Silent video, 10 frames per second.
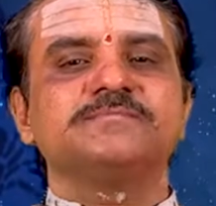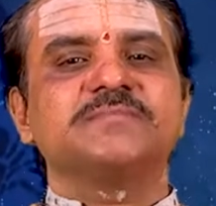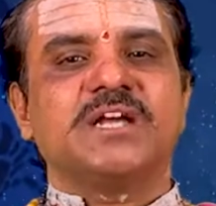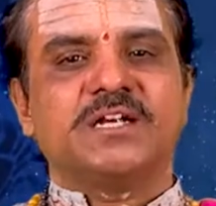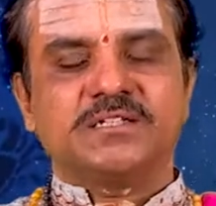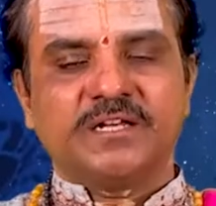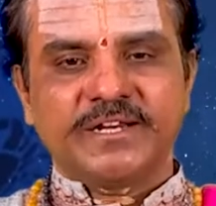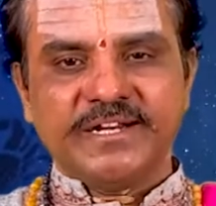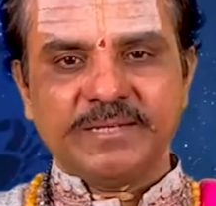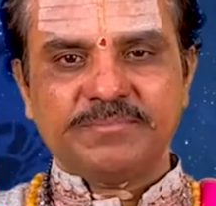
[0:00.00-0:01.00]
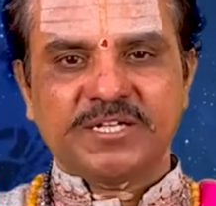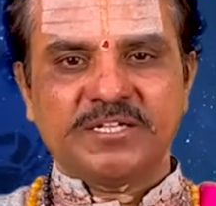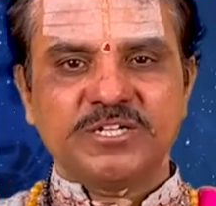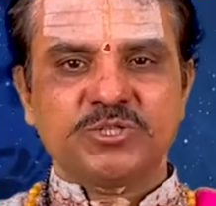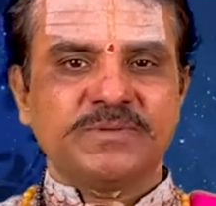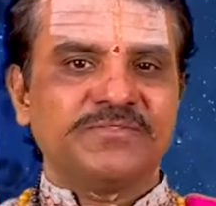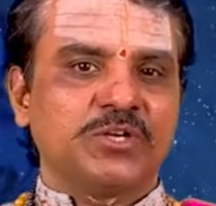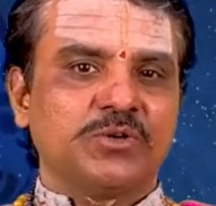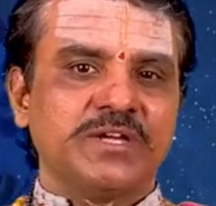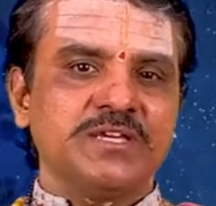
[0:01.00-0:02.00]
And the lucky tip that needs to be
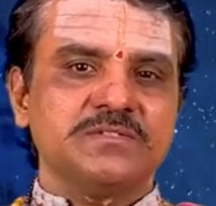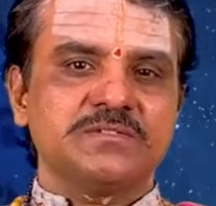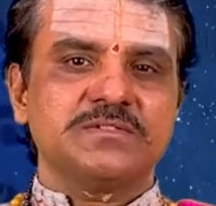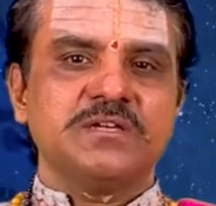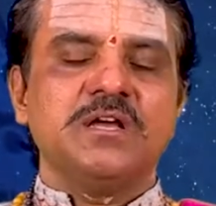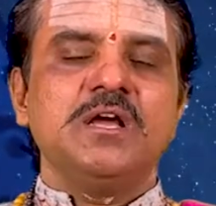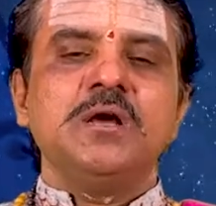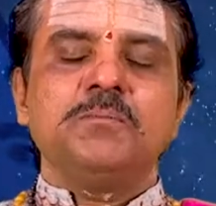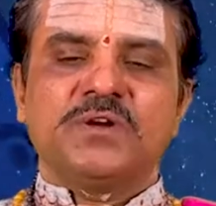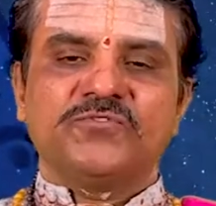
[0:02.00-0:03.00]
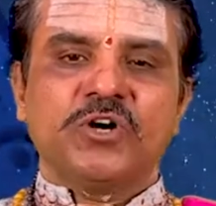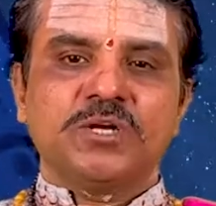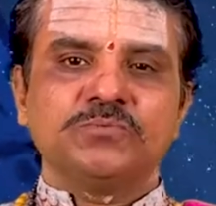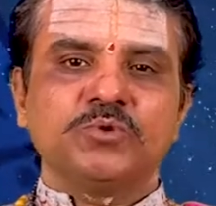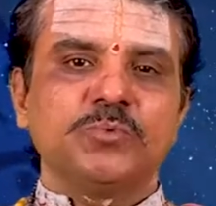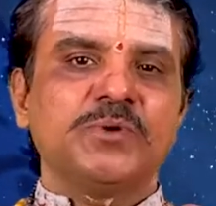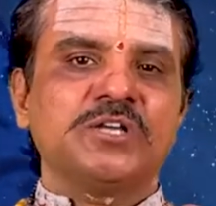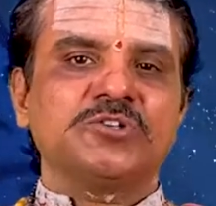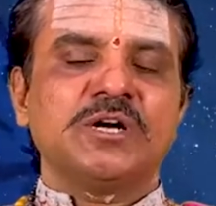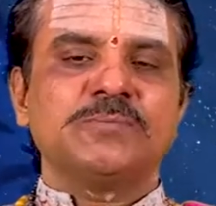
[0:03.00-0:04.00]
followed is perform Guru
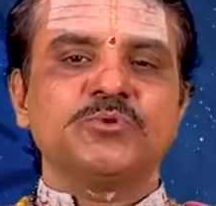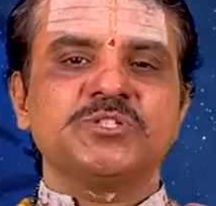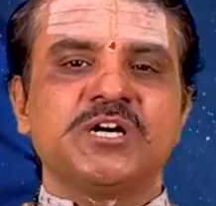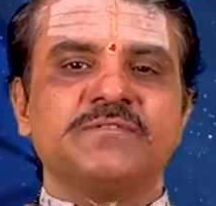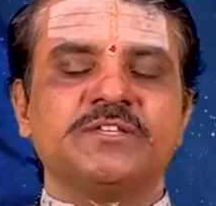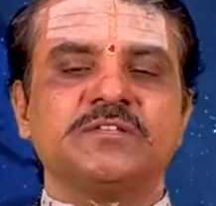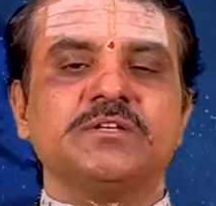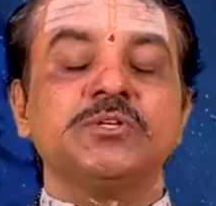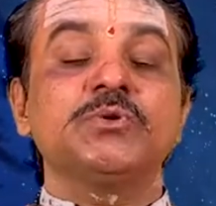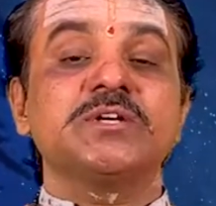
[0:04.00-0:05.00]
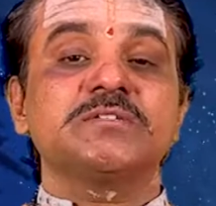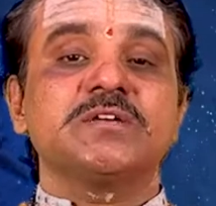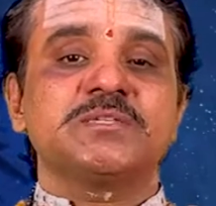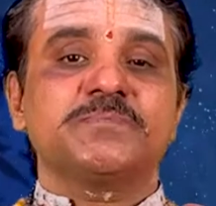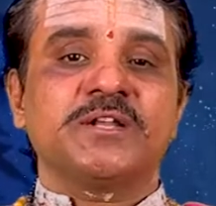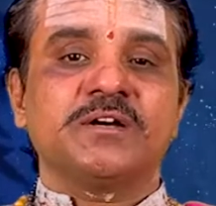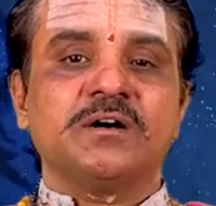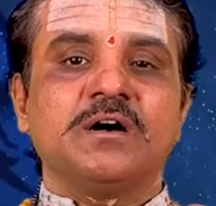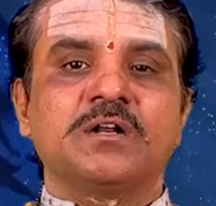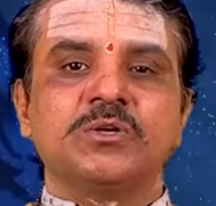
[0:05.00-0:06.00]
Paduka Puja with Lucas aspera
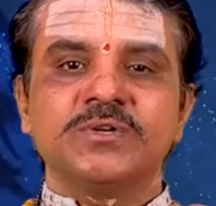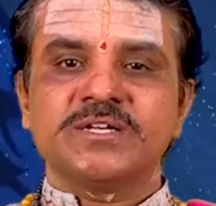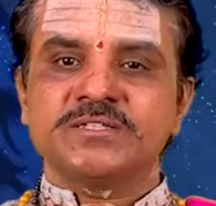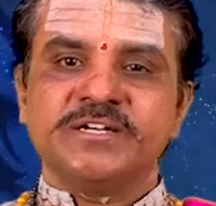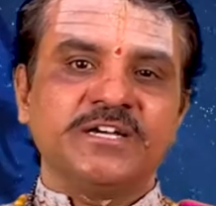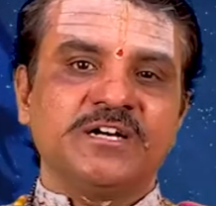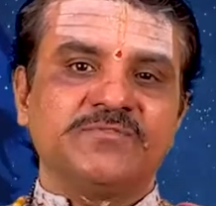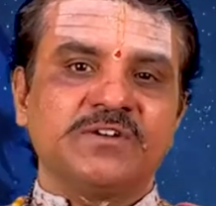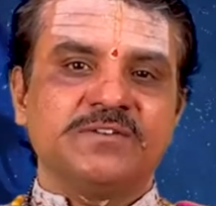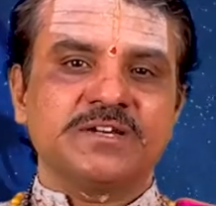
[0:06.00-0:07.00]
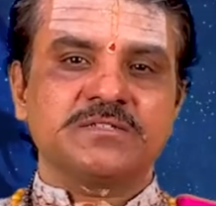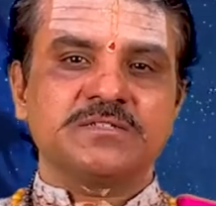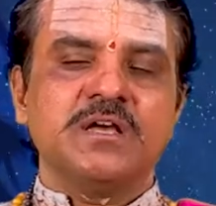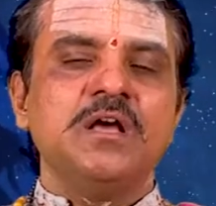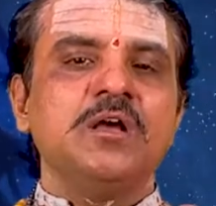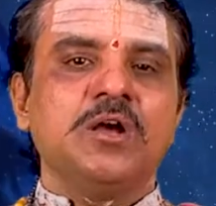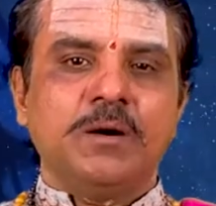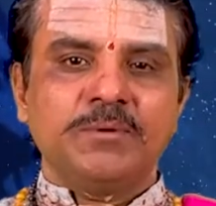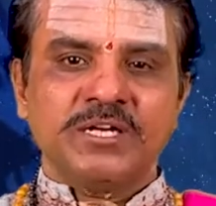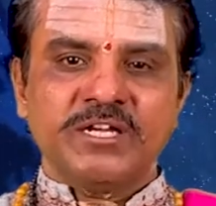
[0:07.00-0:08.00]
or Lucas indica flowers,
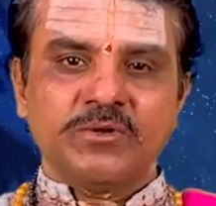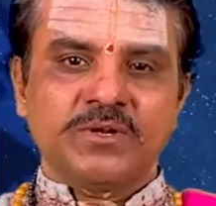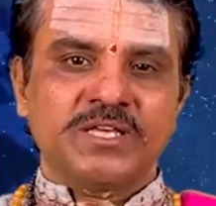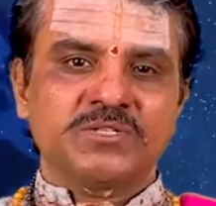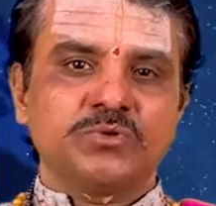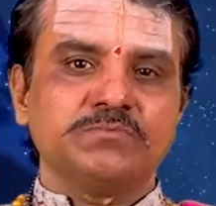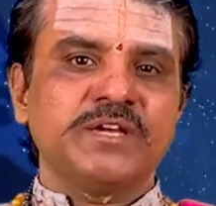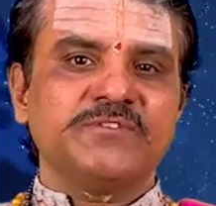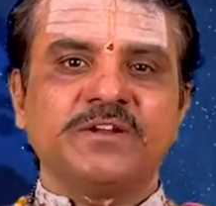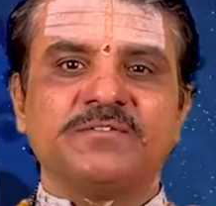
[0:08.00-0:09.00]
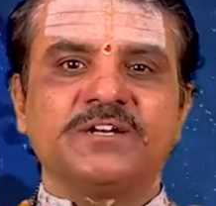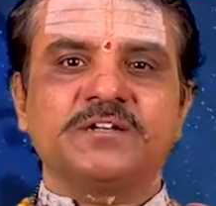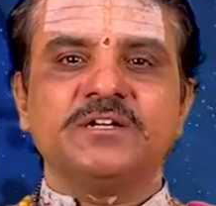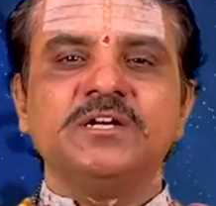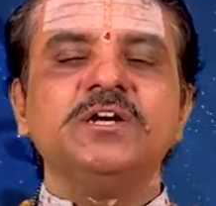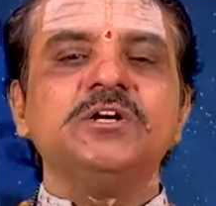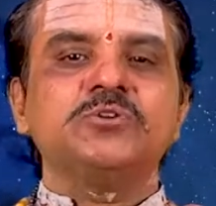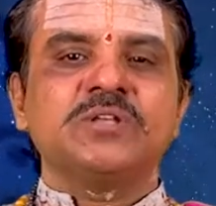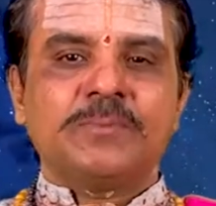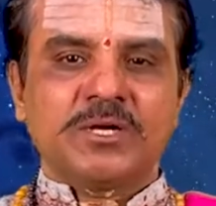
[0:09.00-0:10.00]
commonly known as Tumbe flower, to
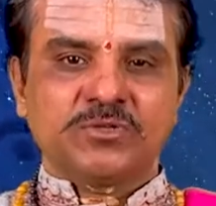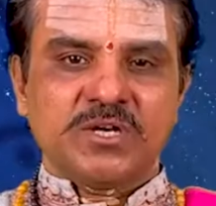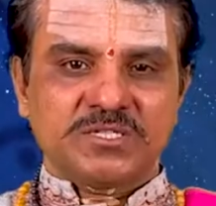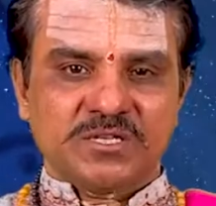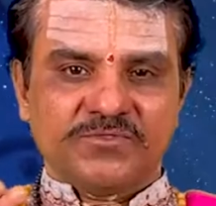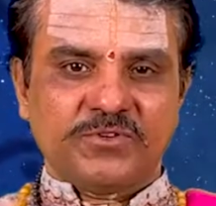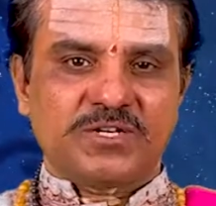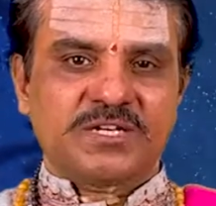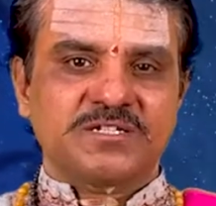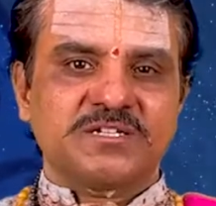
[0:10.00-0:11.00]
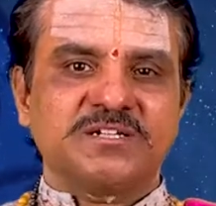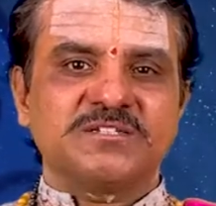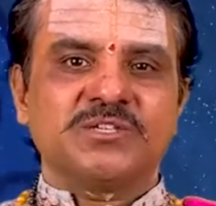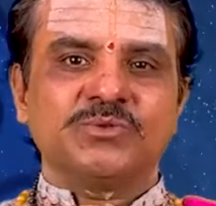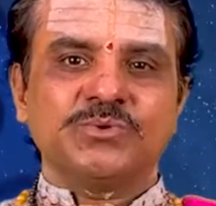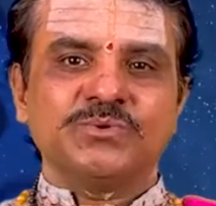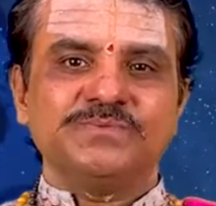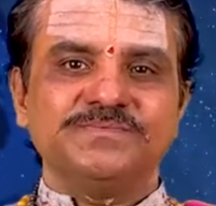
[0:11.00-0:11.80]
the Padukas of your trusted Sadguru.